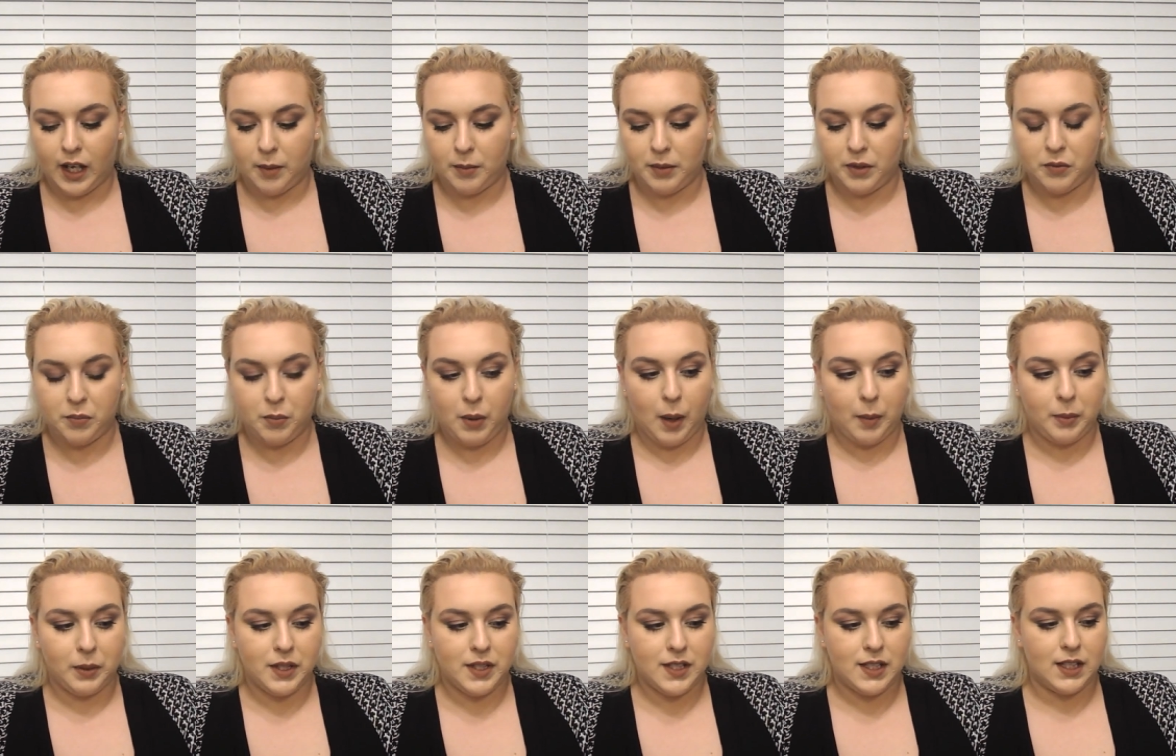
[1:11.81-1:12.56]
You've
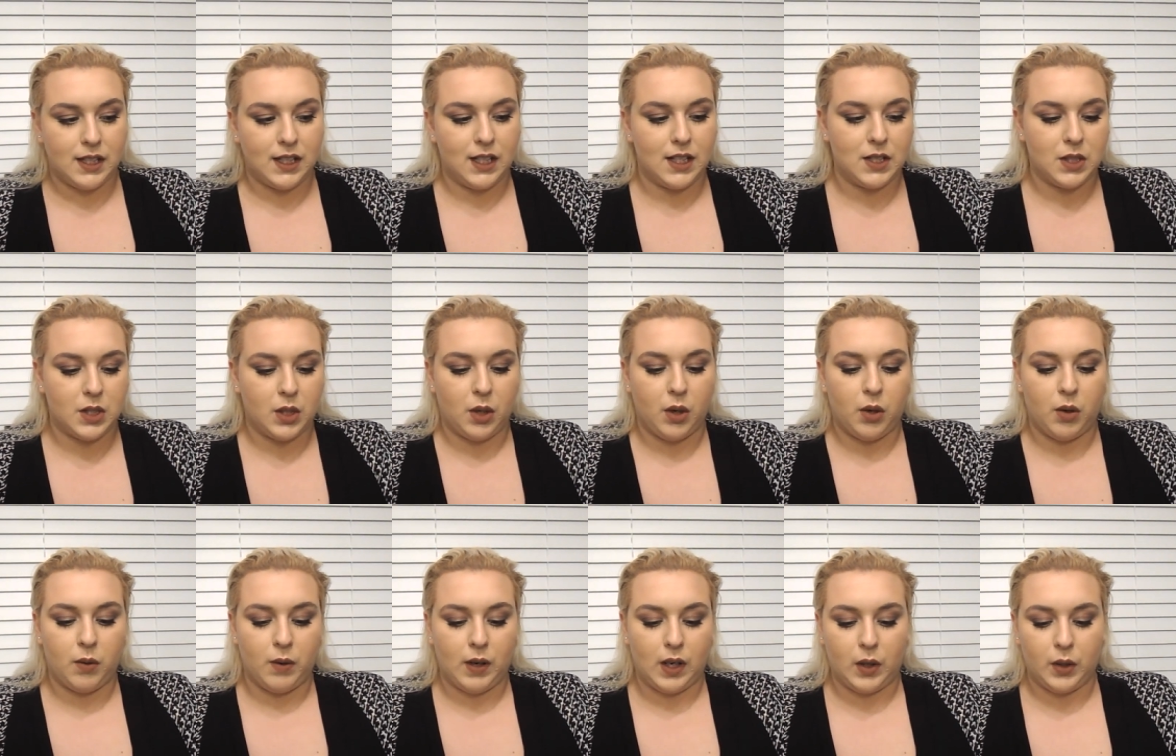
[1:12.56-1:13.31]
probably seen these
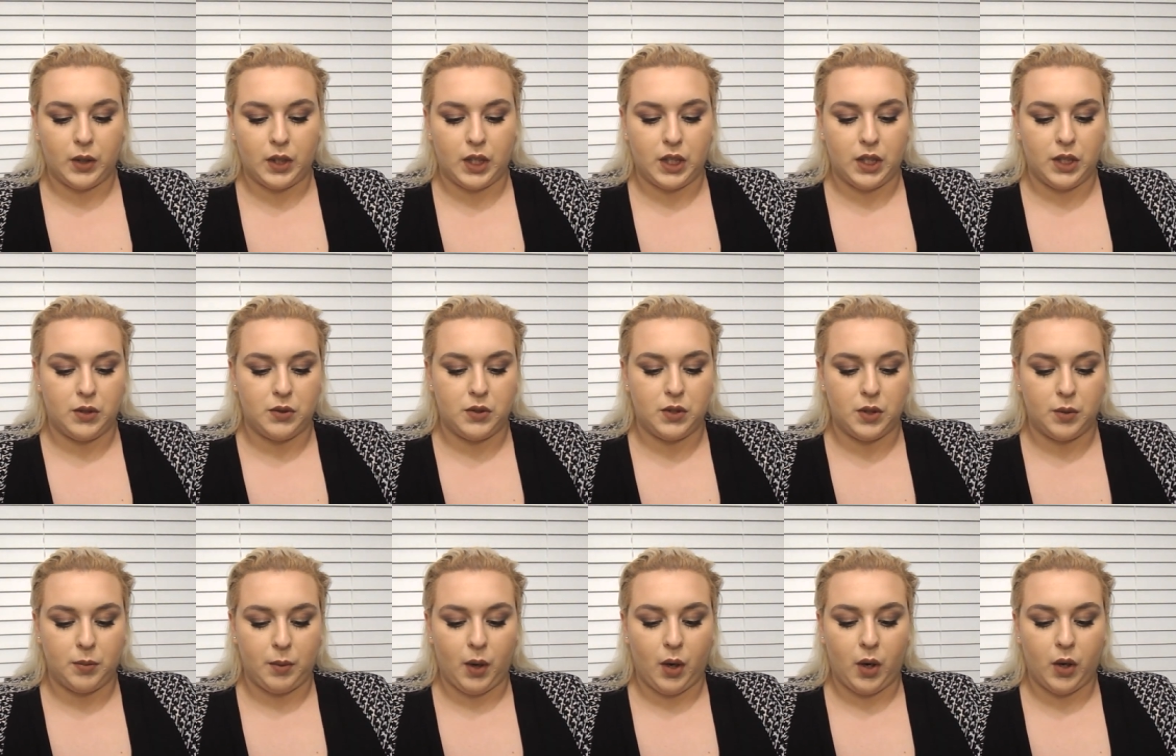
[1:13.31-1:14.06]
go around
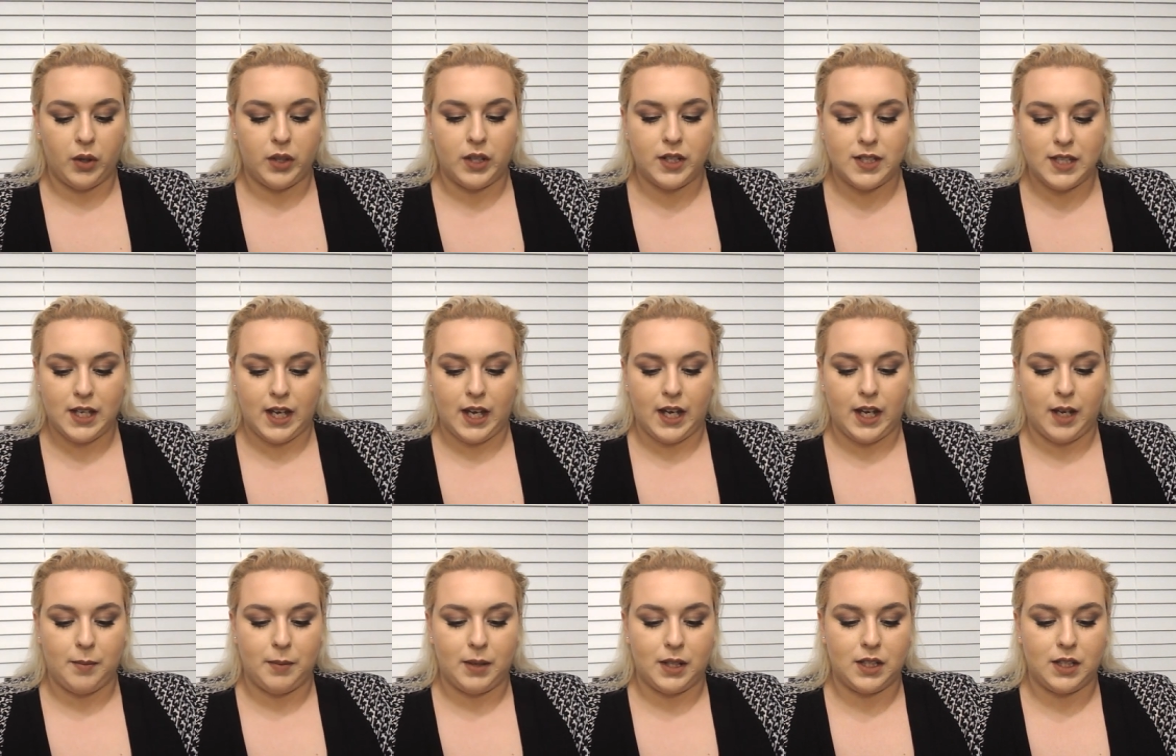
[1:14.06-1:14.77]
YouTube all the time.